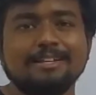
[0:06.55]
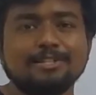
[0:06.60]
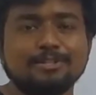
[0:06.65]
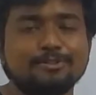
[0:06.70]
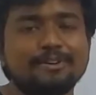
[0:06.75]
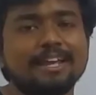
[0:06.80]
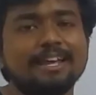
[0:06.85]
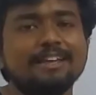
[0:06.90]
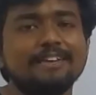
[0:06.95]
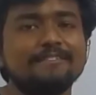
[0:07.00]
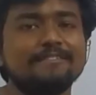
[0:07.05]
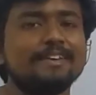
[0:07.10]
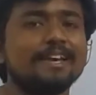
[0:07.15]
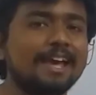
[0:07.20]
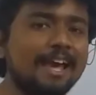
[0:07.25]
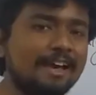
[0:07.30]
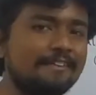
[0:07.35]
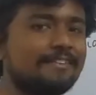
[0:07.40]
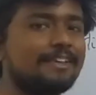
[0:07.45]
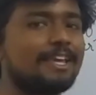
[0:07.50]
Today we are
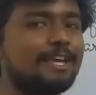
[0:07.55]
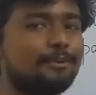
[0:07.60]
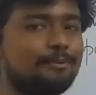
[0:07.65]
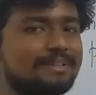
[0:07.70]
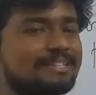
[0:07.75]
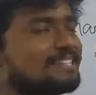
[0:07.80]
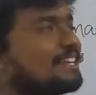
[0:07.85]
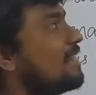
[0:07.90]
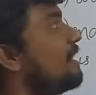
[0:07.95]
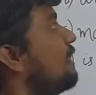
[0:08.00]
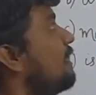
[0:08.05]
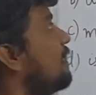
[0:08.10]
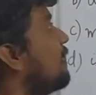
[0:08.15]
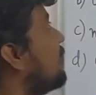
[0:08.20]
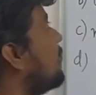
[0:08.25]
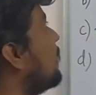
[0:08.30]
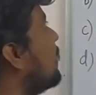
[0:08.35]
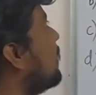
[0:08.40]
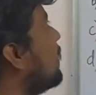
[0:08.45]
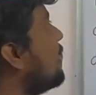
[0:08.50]
having a question.
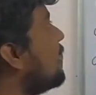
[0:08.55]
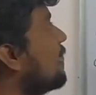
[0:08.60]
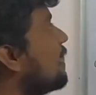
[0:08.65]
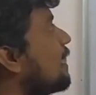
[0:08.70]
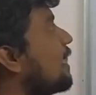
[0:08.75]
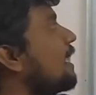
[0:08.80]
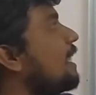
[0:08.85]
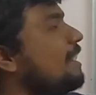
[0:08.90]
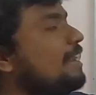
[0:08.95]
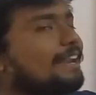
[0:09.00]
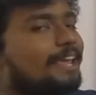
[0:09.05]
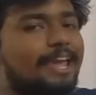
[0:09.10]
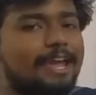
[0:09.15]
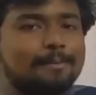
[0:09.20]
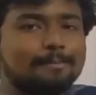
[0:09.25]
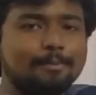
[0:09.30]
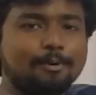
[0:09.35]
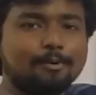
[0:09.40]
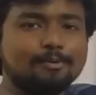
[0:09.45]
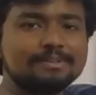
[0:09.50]
In
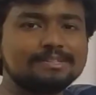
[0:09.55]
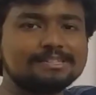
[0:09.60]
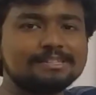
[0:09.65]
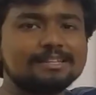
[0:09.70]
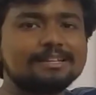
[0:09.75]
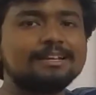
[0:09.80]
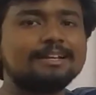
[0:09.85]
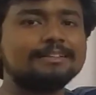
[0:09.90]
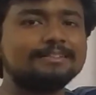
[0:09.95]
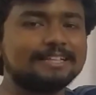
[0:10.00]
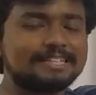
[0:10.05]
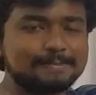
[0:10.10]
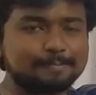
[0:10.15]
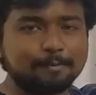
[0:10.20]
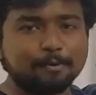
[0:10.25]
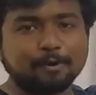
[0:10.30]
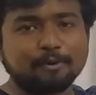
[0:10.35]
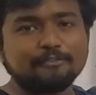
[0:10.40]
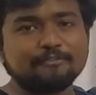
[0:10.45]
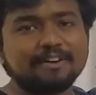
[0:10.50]
a mouse, the
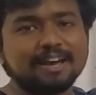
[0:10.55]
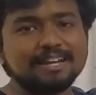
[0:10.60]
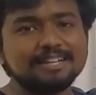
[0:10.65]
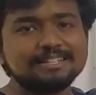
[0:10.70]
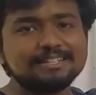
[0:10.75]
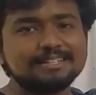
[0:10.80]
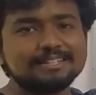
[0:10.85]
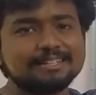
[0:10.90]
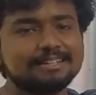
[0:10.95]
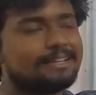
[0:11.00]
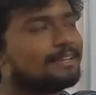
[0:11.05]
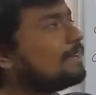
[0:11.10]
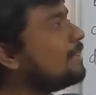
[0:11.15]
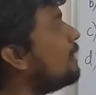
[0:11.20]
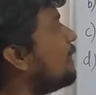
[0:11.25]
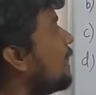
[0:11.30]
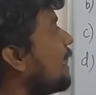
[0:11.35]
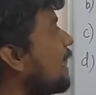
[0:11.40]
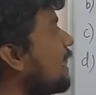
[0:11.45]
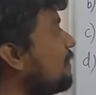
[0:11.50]
sporophyte,
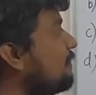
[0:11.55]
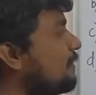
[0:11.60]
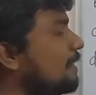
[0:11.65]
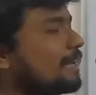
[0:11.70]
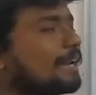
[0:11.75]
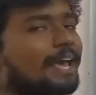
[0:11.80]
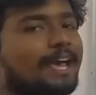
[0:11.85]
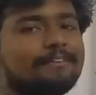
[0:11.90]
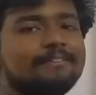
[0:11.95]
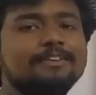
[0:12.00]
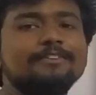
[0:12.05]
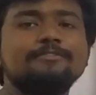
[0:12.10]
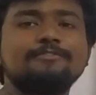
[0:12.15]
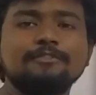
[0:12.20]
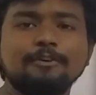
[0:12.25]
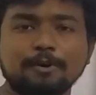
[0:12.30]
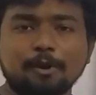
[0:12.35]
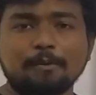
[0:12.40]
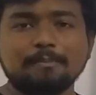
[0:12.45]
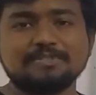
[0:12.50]
and we are having
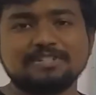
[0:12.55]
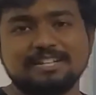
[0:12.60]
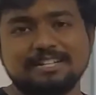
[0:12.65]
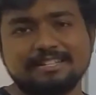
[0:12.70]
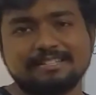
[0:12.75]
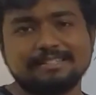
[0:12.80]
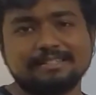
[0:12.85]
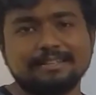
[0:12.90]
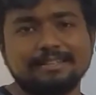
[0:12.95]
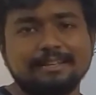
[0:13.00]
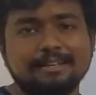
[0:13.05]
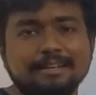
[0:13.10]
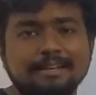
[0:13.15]
4 options.